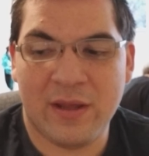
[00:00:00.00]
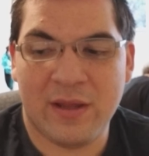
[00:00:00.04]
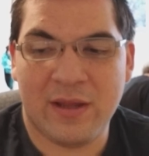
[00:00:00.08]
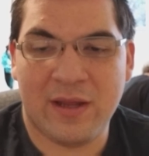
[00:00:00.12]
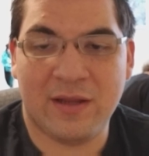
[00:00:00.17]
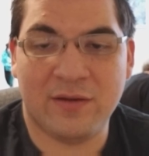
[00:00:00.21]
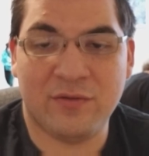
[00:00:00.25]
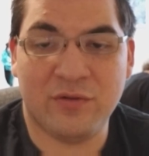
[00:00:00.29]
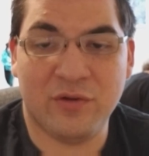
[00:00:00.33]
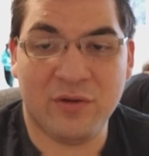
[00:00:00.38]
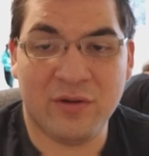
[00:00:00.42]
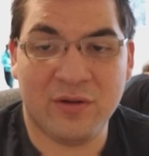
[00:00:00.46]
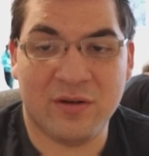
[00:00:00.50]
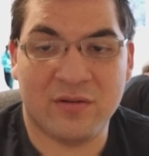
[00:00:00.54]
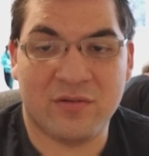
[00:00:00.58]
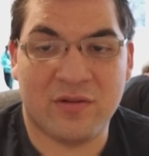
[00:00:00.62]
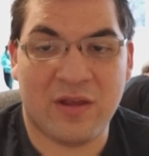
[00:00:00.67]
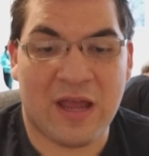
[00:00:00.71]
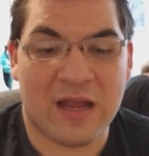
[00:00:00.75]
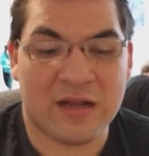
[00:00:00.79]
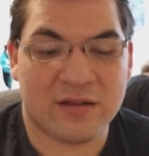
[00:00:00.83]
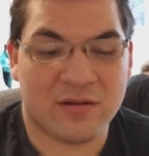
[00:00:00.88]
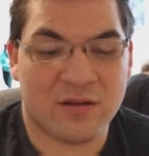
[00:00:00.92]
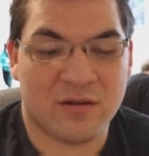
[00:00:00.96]
He took an
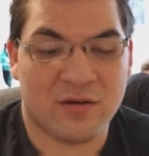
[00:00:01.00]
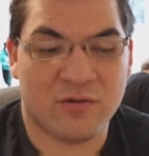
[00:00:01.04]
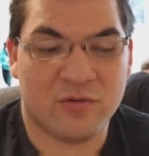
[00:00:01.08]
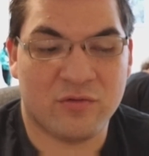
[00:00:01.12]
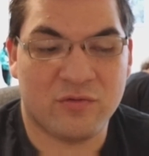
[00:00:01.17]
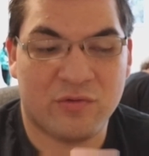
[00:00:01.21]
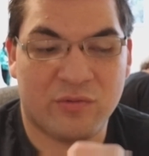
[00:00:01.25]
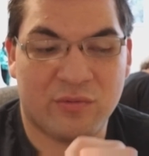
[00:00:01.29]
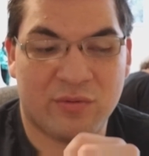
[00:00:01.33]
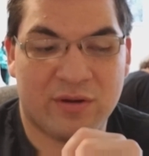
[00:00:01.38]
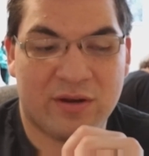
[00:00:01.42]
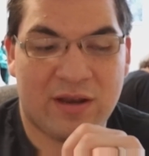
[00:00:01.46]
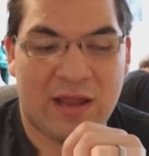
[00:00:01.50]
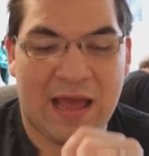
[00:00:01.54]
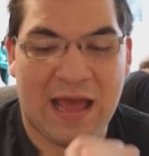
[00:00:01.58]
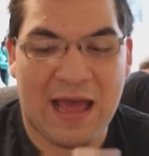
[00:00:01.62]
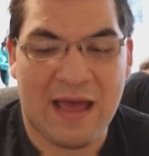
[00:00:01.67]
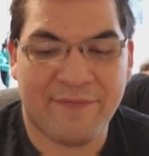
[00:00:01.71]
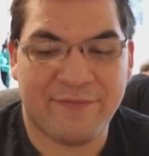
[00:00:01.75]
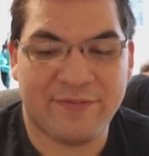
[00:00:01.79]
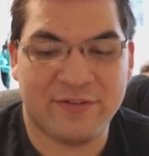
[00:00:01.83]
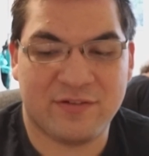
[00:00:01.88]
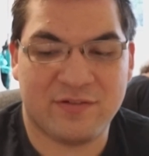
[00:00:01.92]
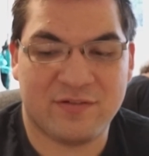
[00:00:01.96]
attack that destroyed
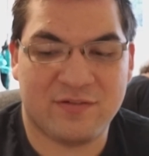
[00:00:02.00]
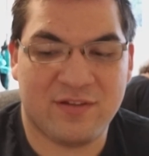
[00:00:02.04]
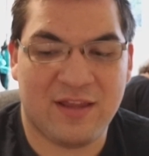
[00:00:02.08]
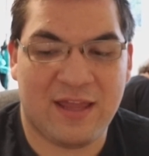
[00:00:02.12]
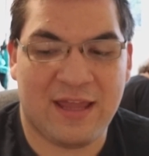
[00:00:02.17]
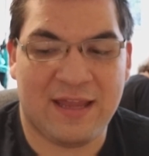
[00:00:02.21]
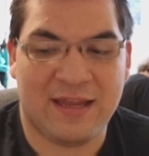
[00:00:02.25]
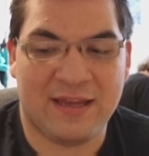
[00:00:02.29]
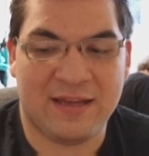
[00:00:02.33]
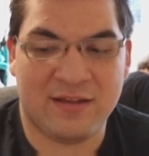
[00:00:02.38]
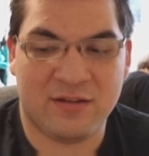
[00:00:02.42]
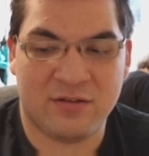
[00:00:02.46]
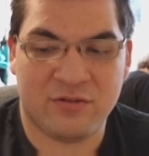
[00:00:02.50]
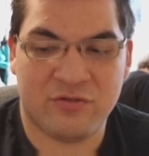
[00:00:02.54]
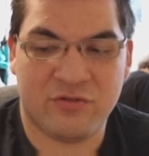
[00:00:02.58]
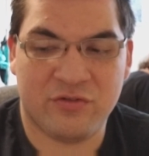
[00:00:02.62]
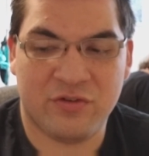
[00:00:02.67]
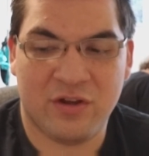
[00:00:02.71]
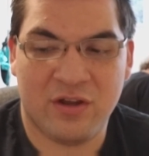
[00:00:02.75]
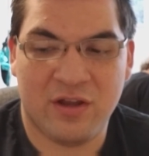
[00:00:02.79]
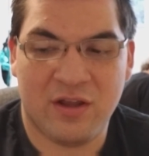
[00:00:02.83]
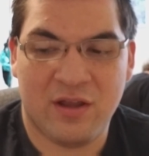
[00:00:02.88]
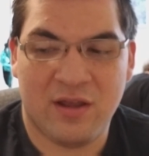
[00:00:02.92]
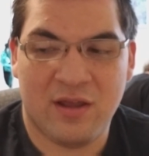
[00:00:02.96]
half a
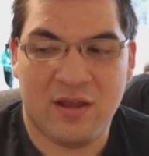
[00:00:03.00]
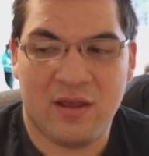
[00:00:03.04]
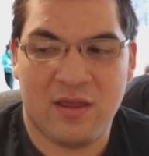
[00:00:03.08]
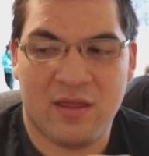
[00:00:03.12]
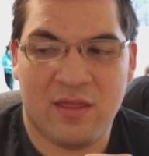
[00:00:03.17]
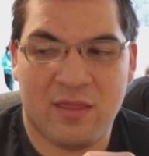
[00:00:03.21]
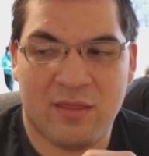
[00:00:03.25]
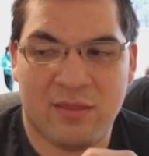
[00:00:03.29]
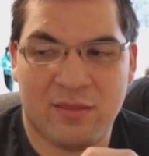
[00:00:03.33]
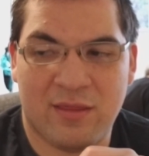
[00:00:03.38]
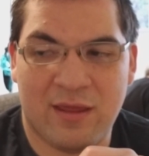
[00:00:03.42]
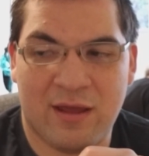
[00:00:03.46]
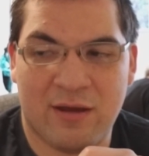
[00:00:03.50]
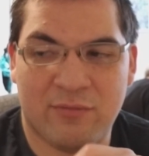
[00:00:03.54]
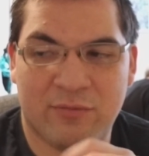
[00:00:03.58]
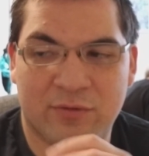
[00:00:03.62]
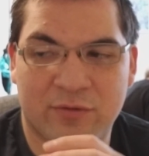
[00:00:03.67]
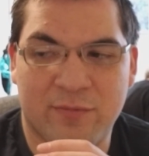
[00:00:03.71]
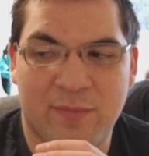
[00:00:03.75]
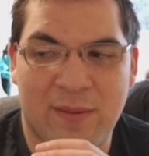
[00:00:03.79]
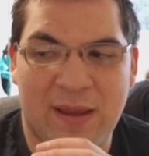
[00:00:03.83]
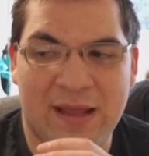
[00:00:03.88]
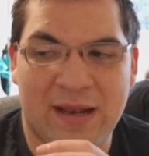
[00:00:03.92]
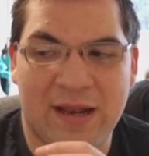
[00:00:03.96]
stage that
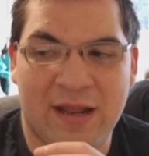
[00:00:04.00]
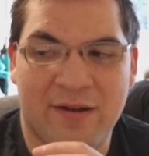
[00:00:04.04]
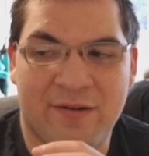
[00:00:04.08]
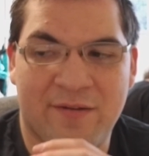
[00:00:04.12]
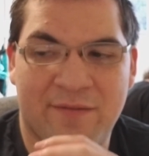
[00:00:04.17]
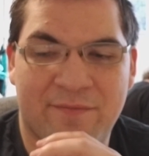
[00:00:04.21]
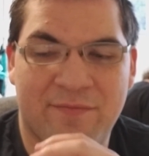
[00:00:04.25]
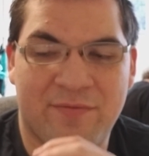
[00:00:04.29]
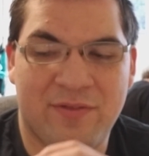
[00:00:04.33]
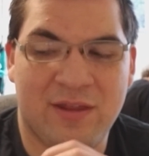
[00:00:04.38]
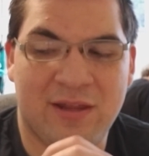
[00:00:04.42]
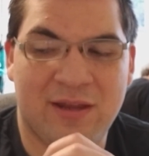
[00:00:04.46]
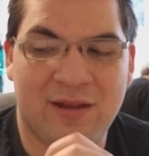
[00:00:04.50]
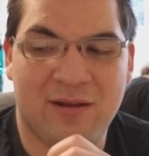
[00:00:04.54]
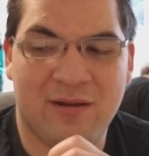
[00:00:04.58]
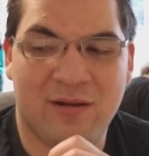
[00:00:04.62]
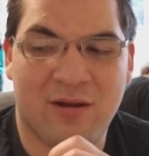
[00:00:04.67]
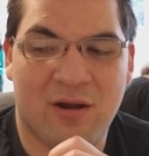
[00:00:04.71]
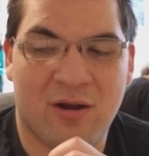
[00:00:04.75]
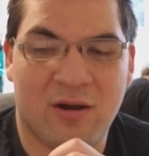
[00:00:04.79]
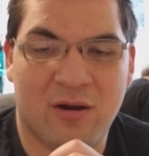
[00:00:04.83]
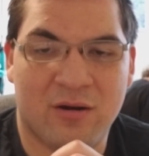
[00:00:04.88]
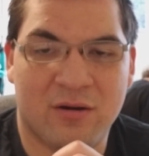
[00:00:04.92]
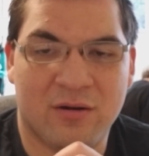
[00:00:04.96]
was made out of the
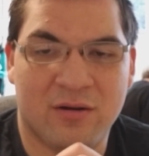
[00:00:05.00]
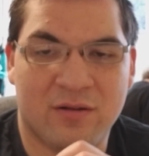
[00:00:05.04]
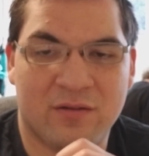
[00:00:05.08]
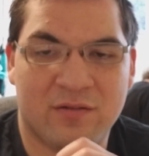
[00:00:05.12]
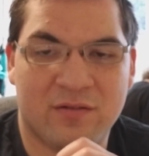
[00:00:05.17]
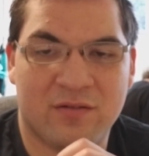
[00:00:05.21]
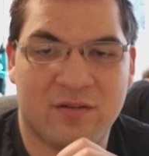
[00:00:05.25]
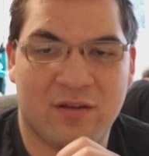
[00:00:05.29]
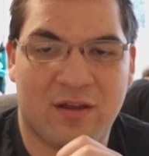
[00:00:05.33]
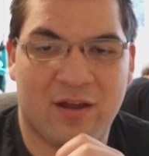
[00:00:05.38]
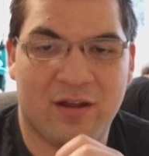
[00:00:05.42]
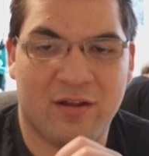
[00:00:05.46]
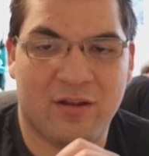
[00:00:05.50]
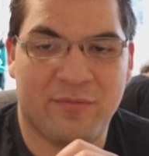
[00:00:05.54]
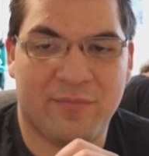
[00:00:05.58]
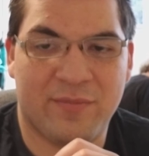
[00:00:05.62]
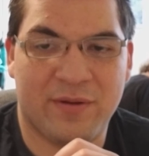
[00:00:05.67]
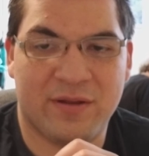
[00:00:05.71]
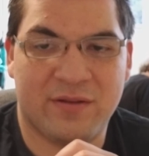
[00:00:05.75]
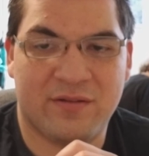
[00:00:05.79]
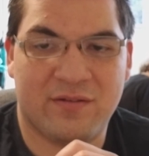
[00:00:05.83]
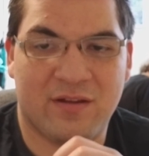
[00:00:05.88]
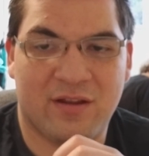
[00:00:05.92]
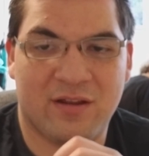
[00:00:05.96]
hardest
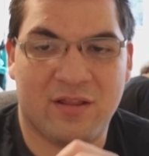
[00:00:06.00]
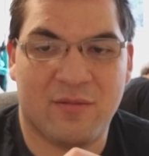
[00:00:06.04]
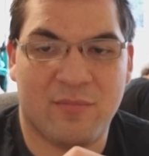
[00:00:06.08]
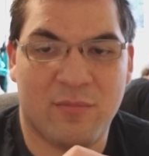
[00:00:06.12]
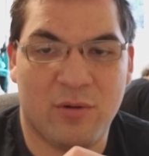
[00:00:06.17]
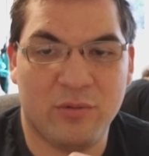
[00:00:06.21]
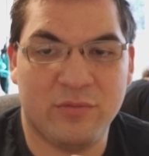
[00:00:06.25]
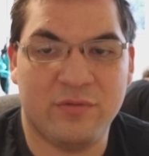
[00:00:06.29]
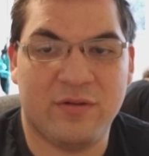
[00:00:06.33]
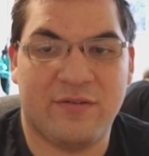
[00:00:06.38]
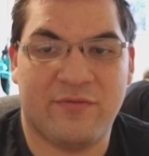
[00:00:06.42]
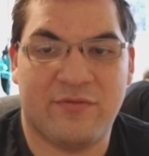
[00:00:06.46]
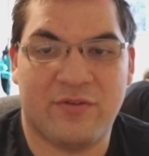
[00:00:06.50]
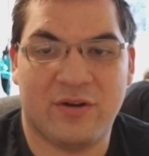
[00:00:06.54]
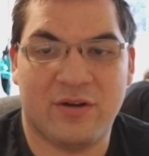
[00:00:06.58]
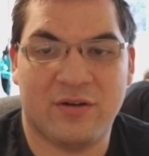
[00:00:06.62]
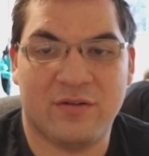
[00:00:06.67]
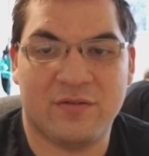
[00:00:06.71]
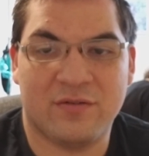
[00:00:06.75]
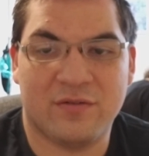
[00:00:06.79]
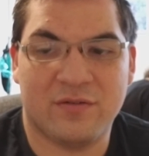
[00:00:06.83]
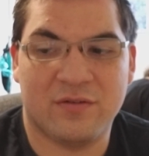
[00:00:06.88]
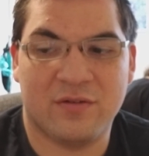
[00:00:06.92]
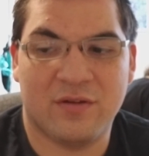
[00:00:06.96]
element in the
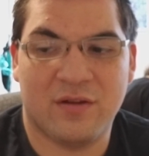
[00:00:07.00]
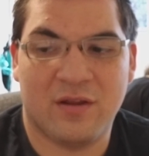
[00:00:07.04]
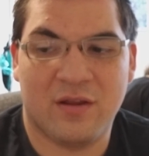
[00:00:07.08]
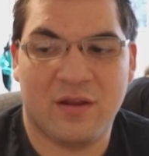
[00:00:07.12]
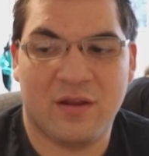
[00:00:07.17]
multiverse.